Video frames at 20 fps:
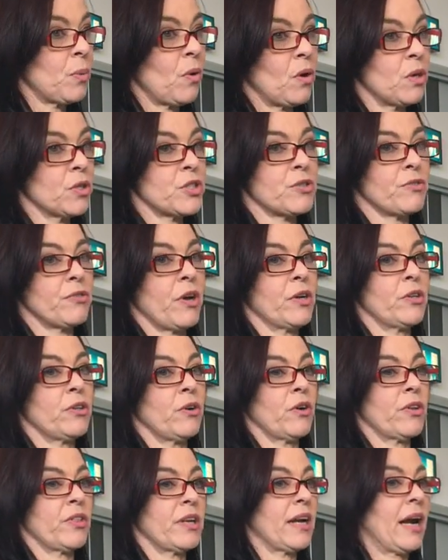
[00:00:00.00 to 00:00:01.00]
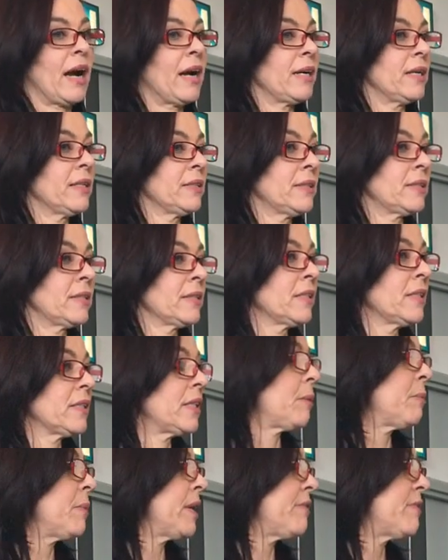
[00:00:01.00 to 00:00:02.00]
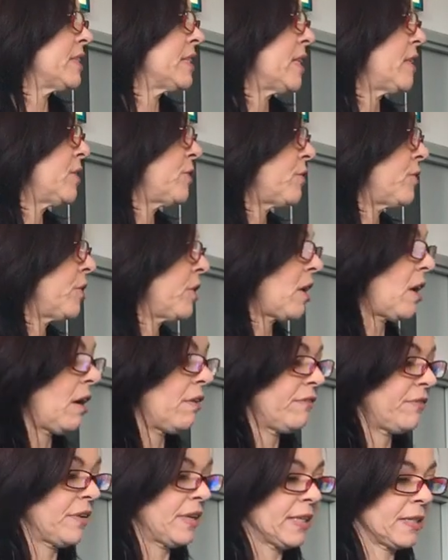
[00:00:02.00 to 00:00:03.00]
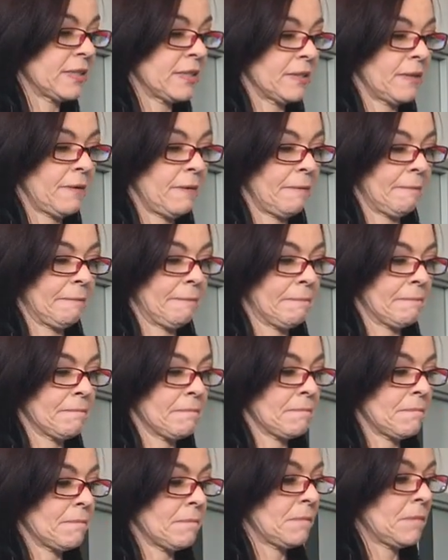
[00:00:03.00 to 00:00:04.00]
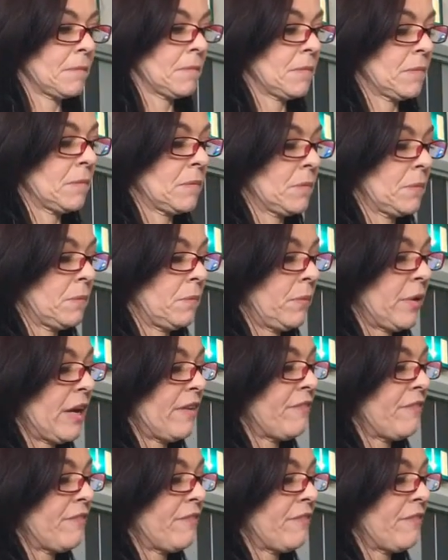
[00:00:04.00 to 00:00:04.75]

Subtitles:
walls throughout Northern Ireland than we ever did through the conflict. We